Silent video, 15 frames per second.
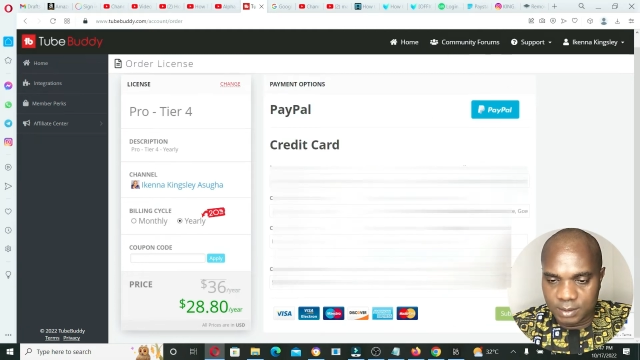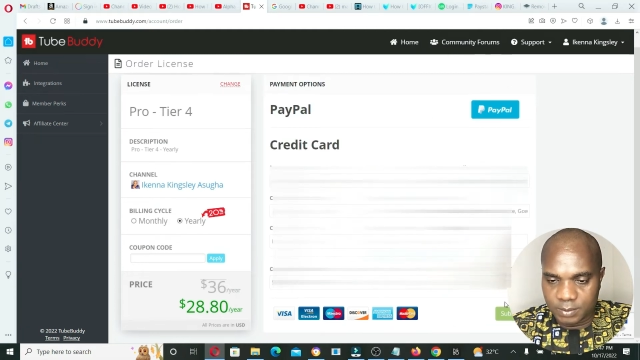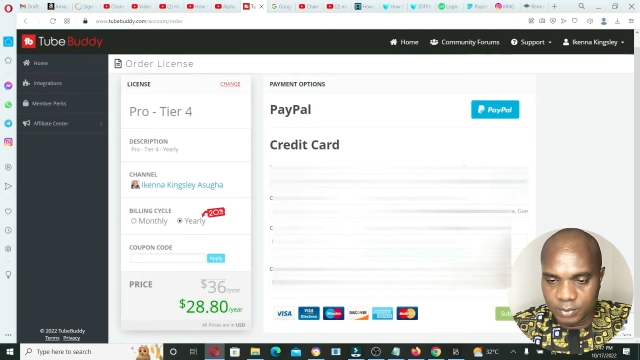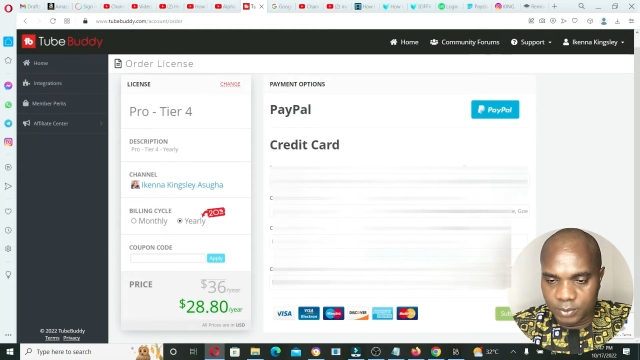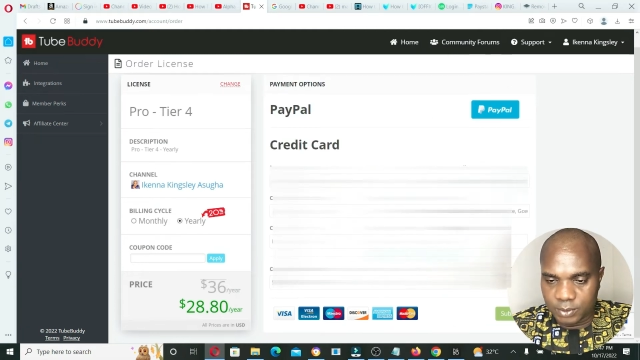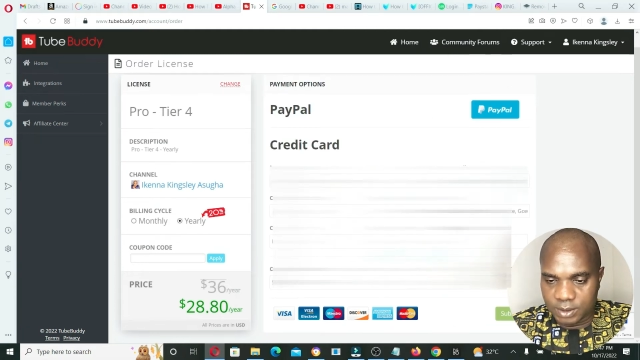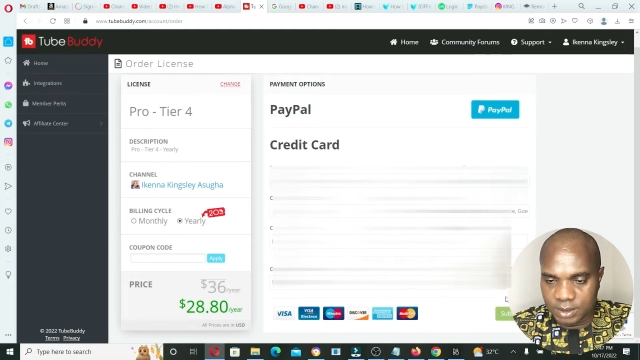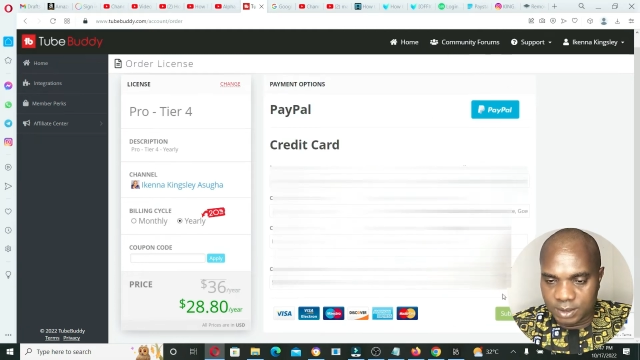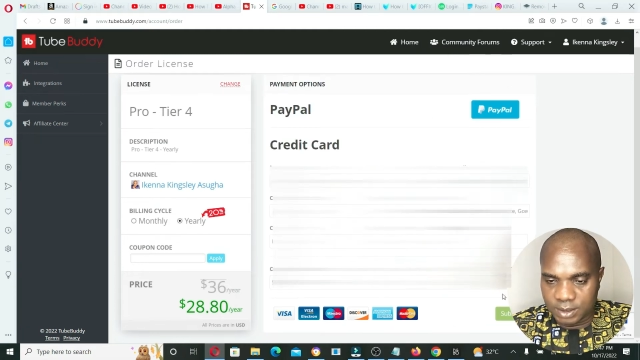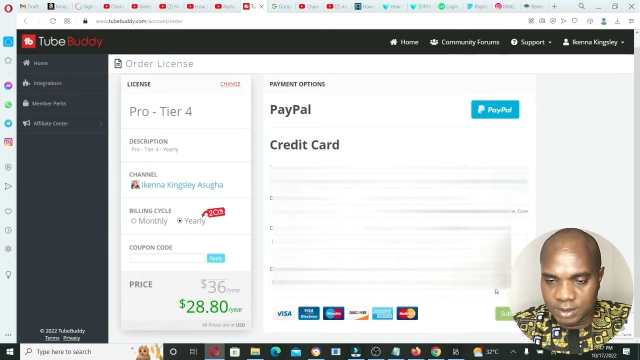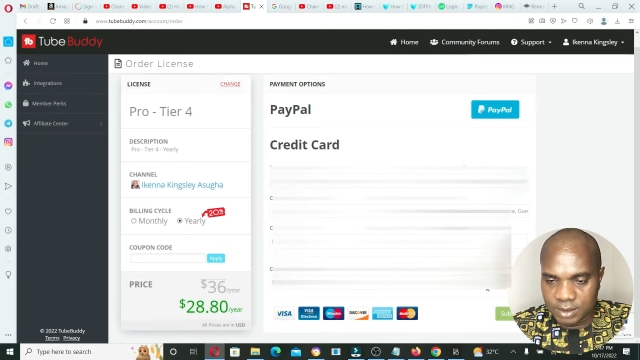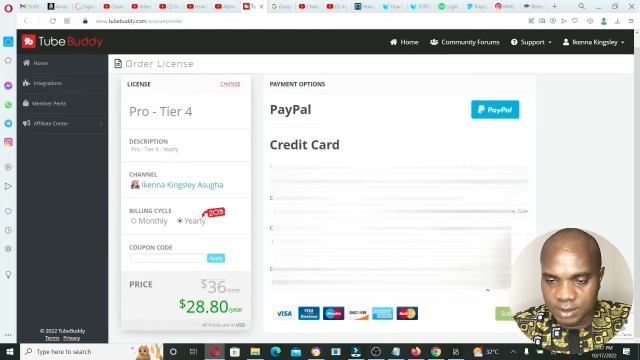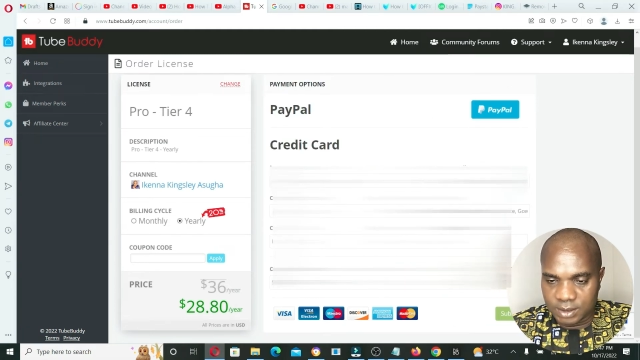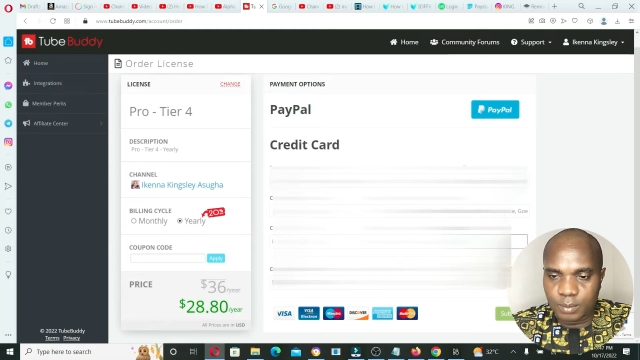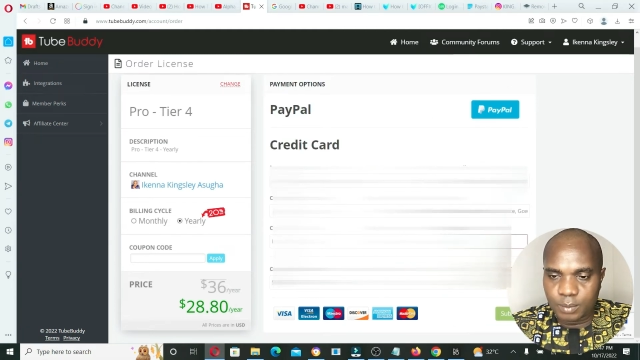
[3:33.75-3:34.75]
put
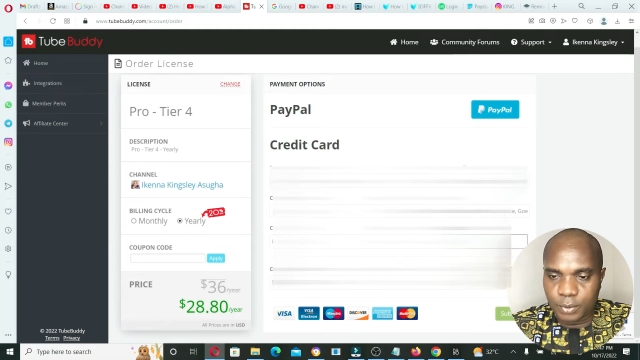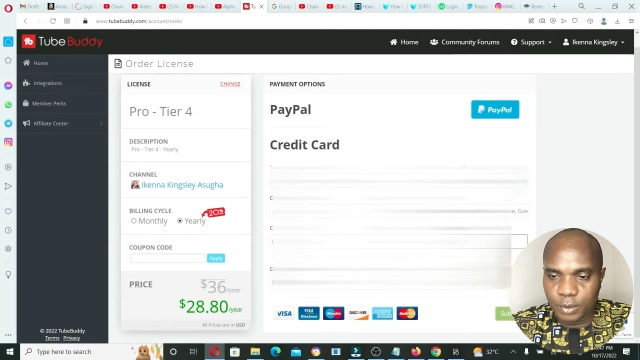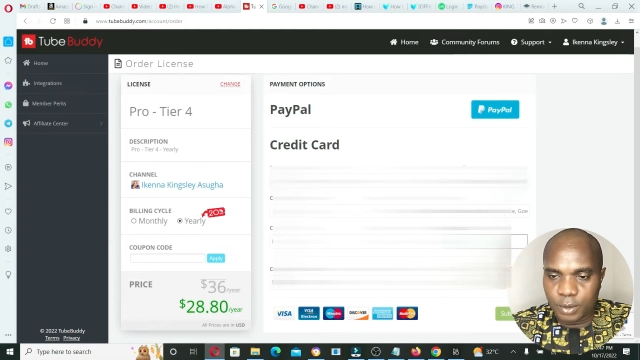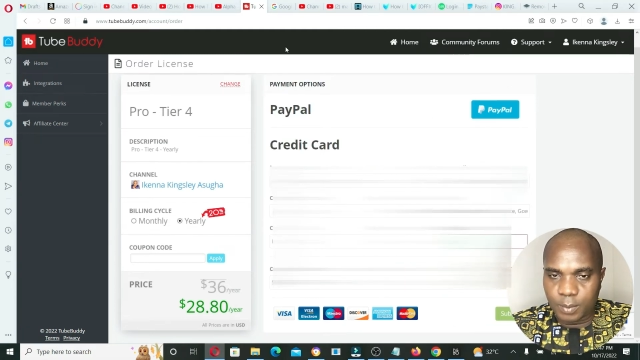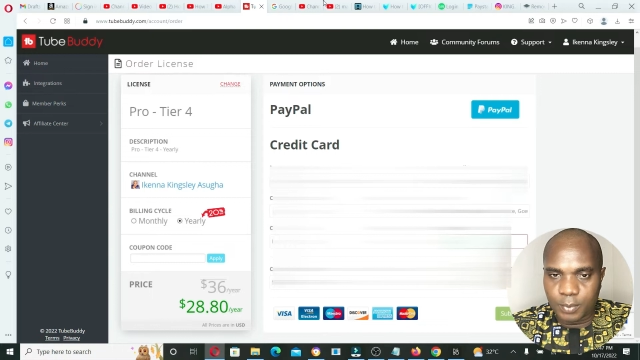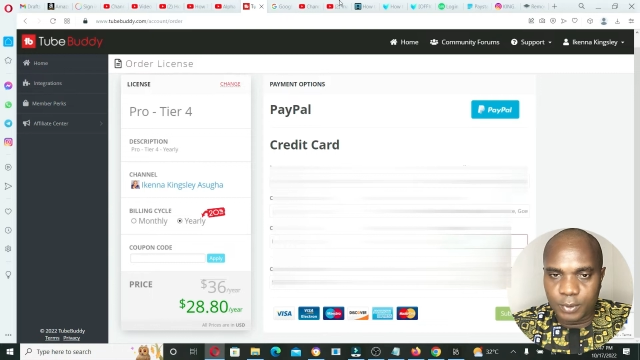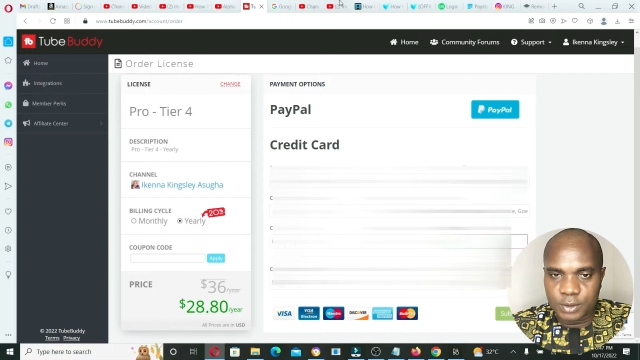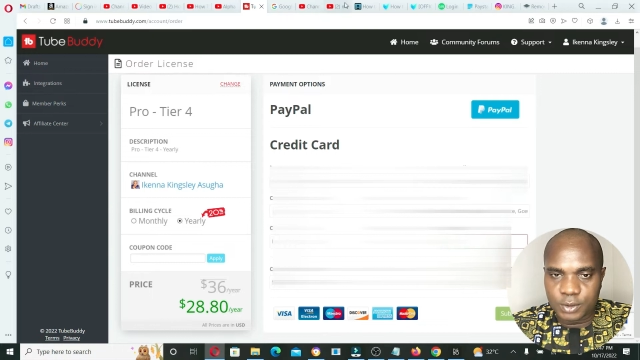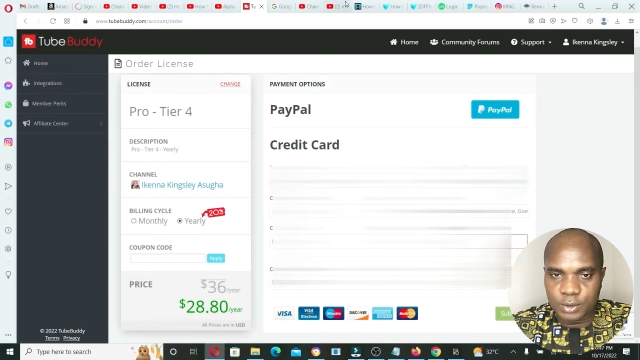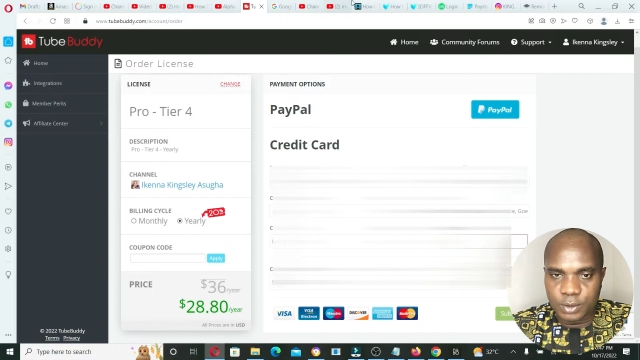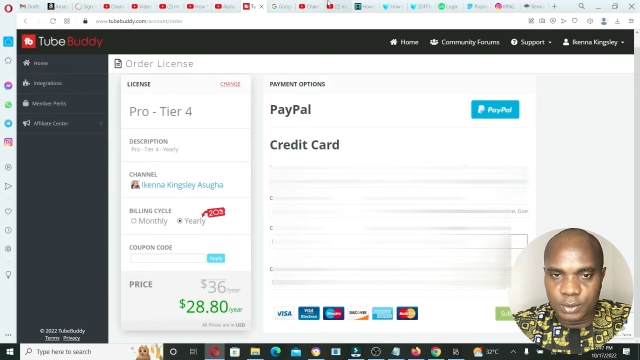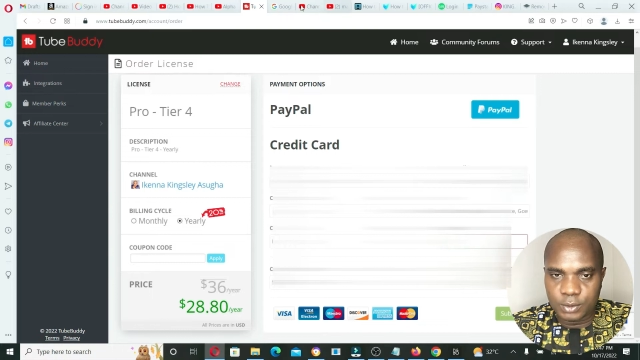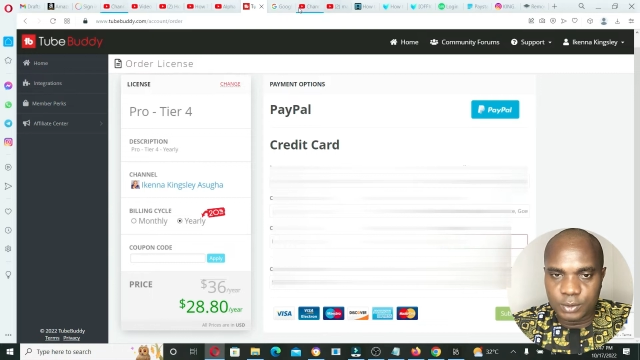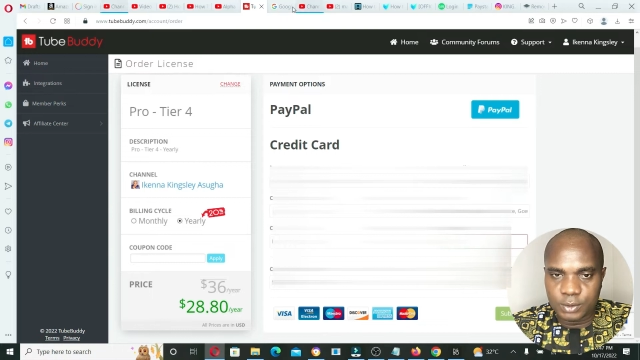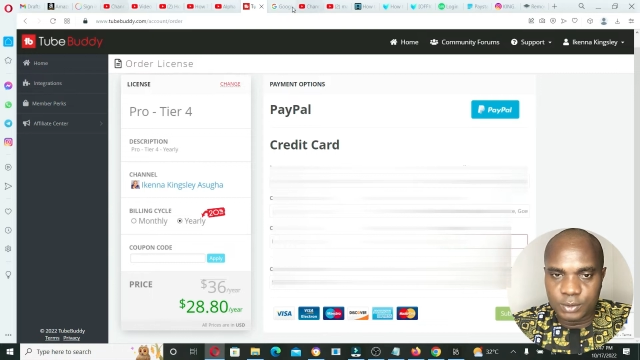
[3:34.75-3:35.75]
your
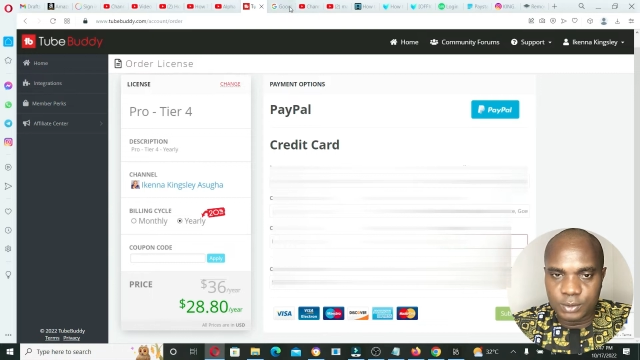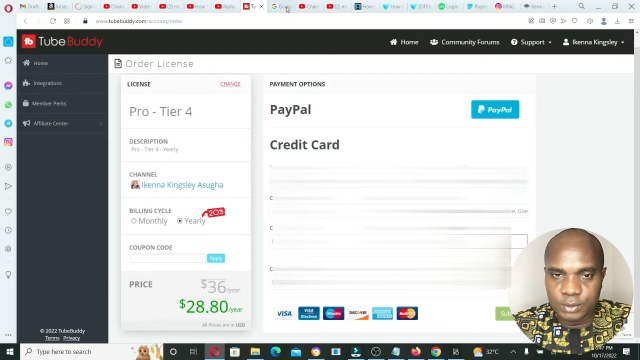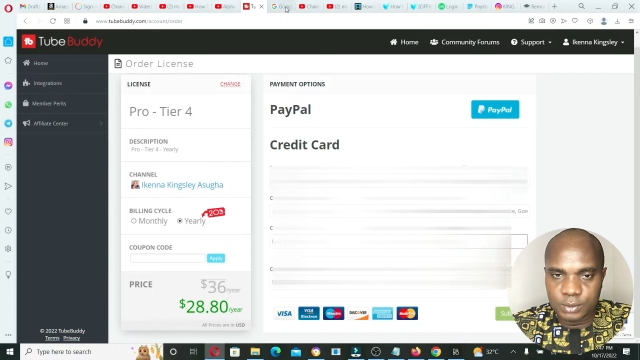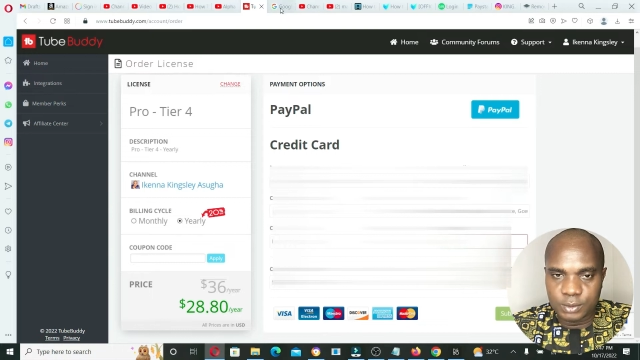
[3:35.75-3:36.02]
postcode.